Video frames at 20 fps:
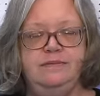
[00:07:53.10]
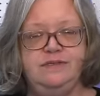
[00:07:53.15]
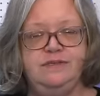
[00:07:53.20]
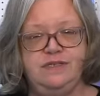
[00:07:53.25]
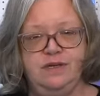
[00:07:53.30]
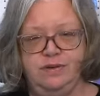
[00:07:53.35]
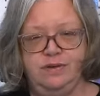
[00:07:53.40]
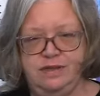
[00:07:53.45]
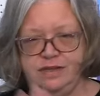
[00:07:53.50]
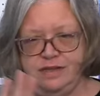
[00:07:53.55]

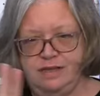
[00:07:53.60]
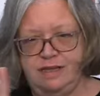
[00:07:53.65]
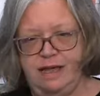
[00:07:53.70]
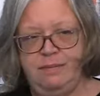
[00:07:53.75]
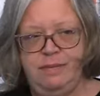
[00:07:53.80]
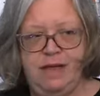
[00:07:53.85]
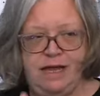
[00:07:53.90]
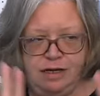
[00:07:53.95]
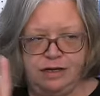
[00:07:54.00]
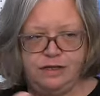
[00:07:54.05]
So
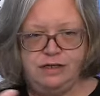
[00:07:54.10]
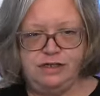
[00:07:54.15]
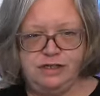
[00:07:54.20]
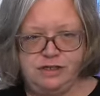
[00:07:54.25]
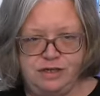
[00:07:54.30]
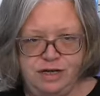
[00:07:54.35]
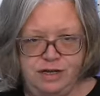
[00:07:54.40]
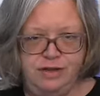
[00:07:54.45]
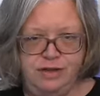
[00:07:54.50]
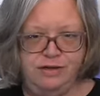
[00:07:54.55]
I'm not going to
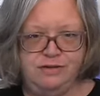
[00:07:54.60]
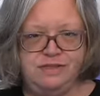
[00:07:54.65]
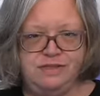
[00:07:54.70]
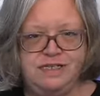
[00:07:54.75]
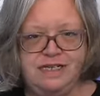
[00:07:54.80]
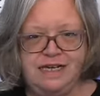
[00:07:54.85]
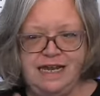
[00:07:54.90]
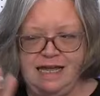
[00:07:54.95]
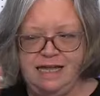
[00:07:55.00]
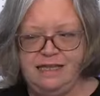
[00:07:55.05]
show
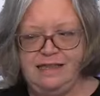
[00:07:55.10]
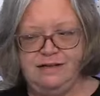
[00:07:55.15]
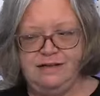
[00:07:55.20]
those today.